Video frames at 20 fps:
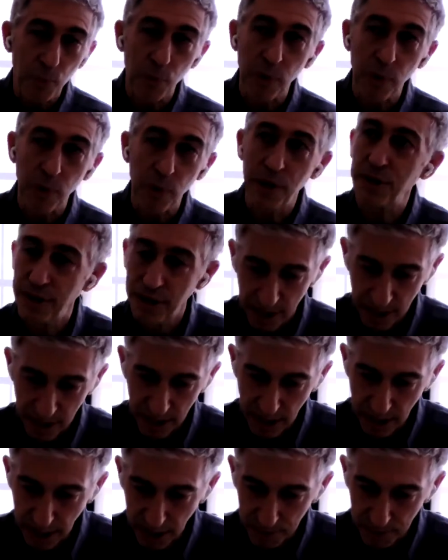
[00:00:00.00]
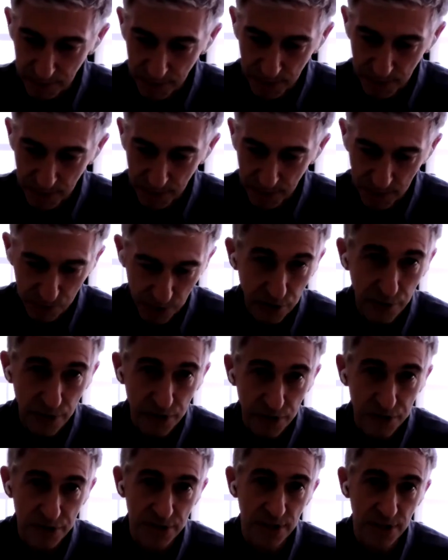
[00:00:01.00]
up with um,
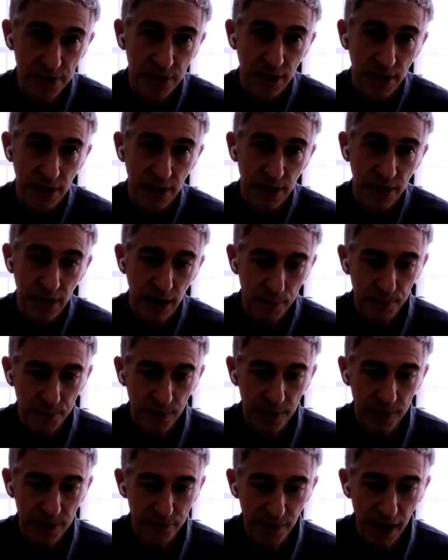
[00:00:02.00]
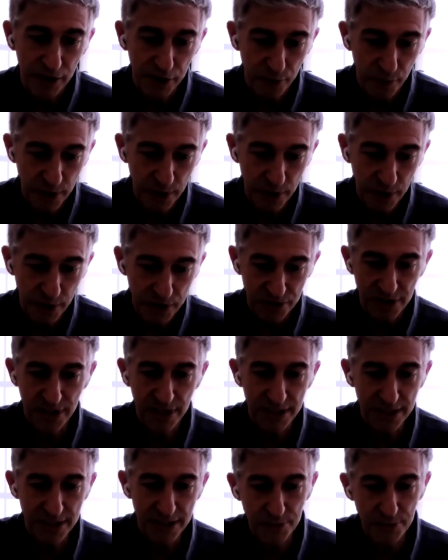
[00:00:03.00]
rigorous um,
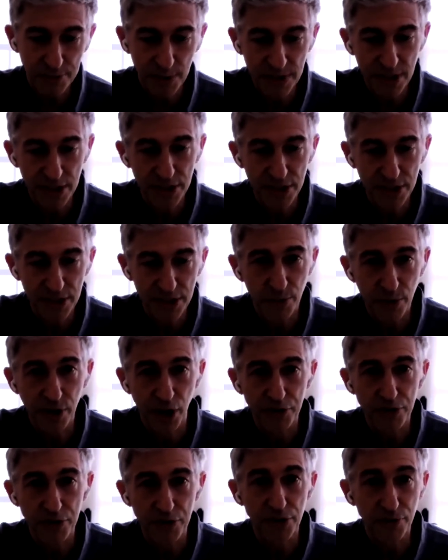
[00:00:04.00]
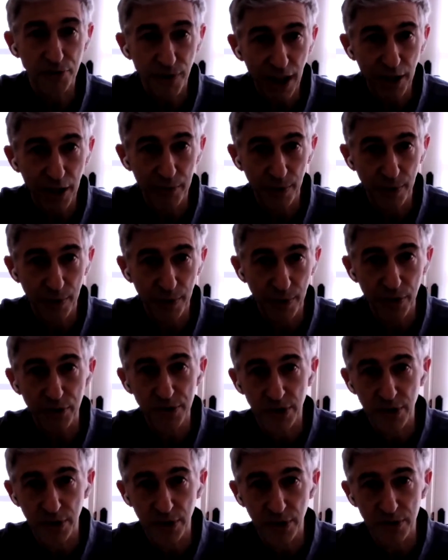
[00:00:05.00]
evaluations and assessments as to whether countries are following
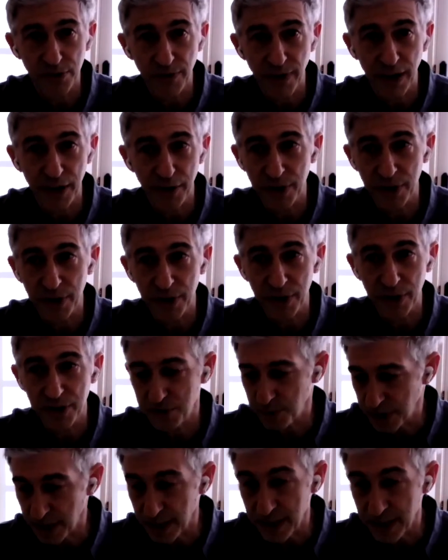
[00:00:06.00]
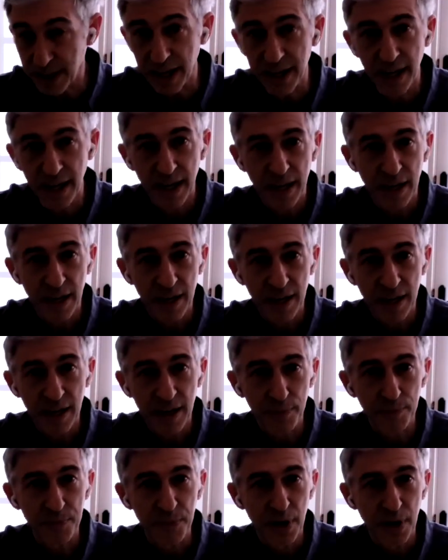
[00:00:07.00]
those, those evaluations. We think that
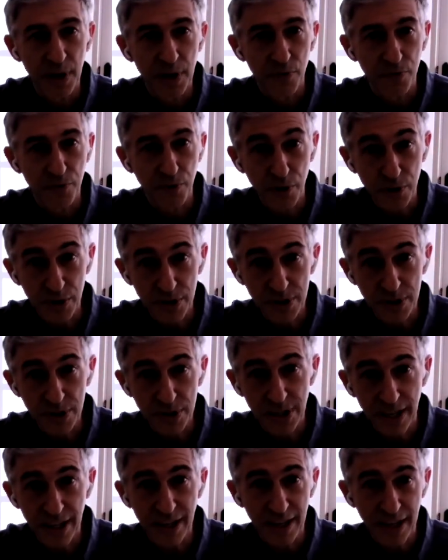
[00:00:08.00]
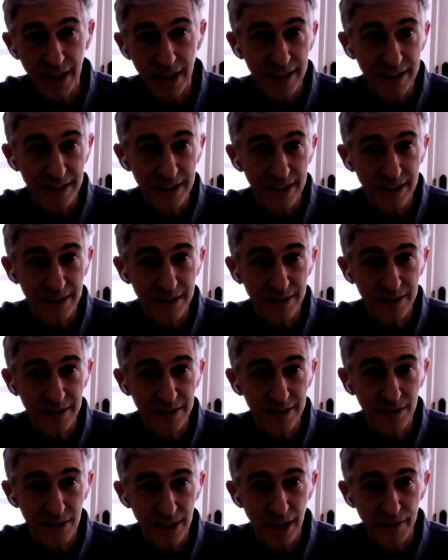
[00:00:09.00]
um, focusing the,
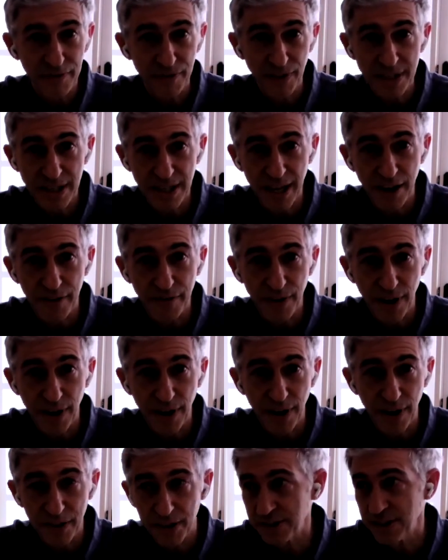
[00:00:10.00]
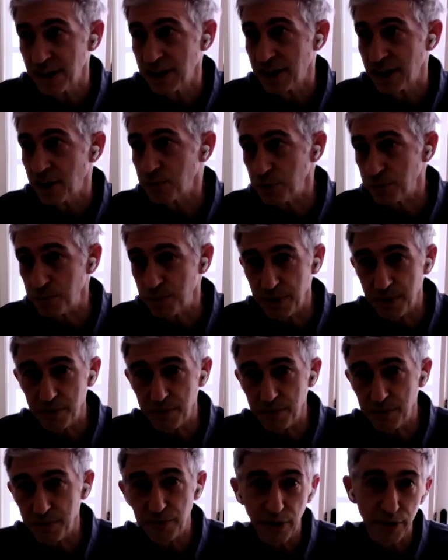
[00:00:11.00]
the, the, FATF on this would
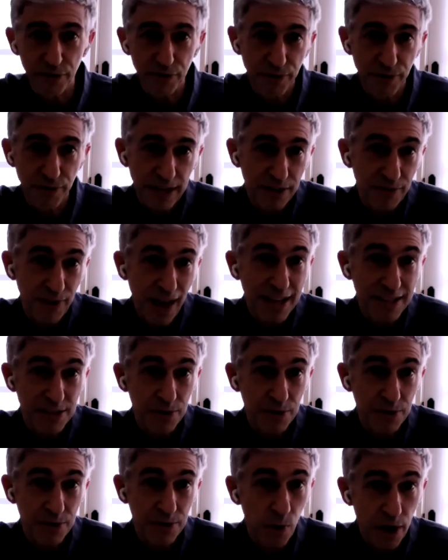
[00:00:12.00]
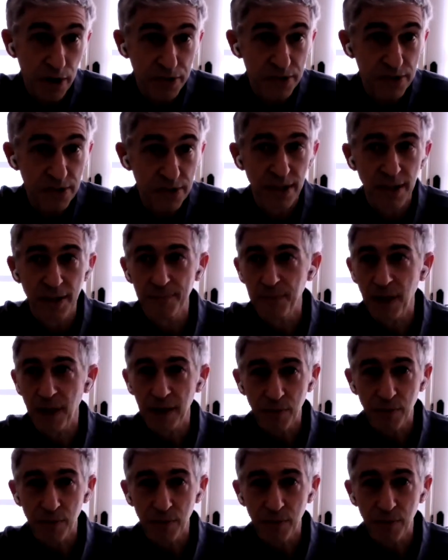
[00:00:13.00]
be very effective as it was.